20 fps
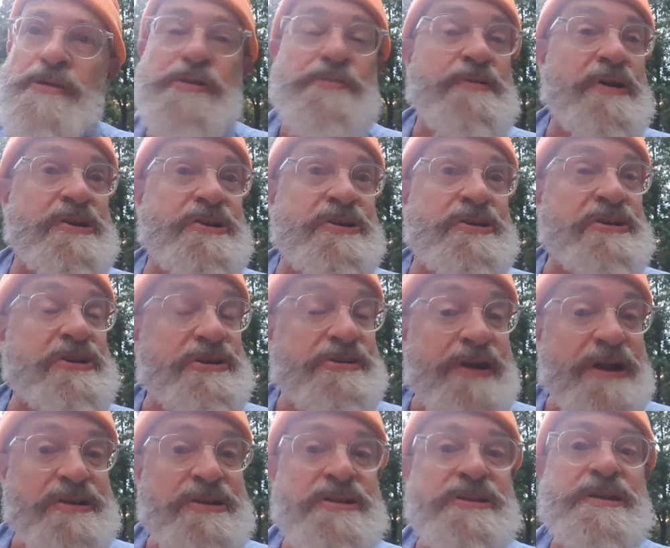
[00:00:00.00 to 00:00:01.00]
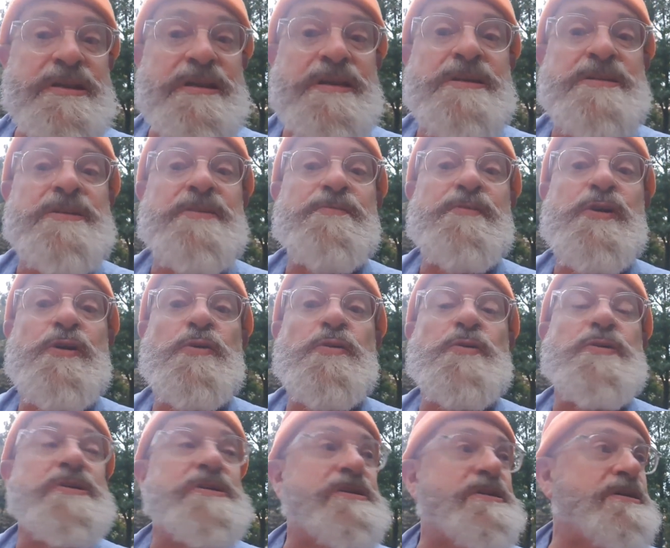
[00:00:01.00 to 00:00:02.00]
The Russian strategy is, of
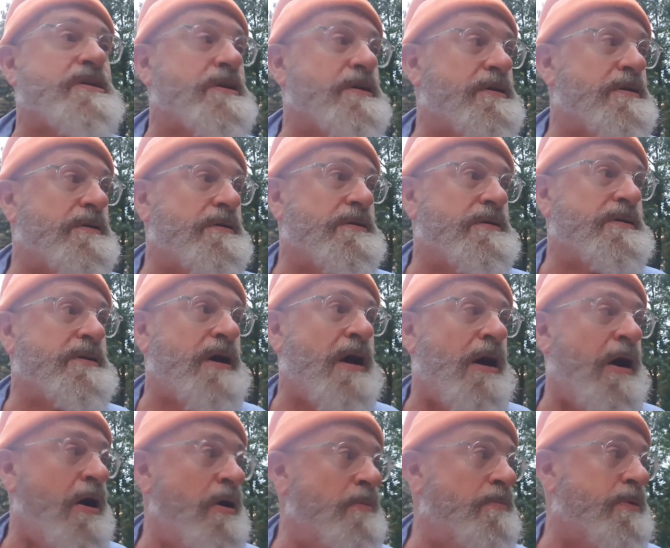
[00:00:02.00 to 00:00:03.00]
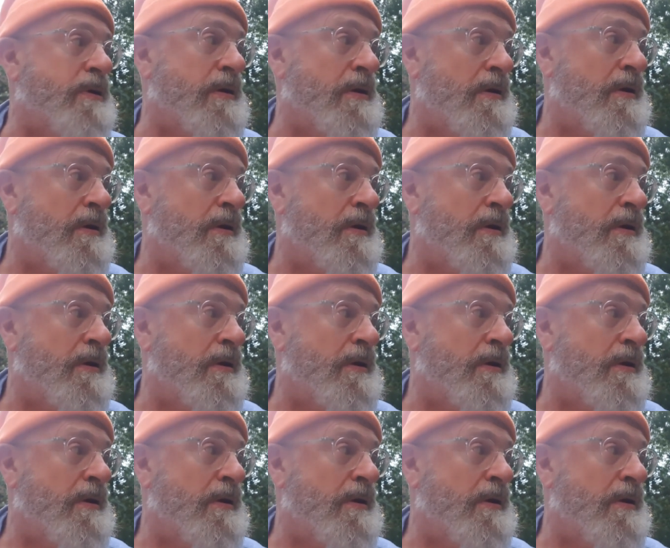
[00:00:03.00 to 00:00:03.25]
course, to hope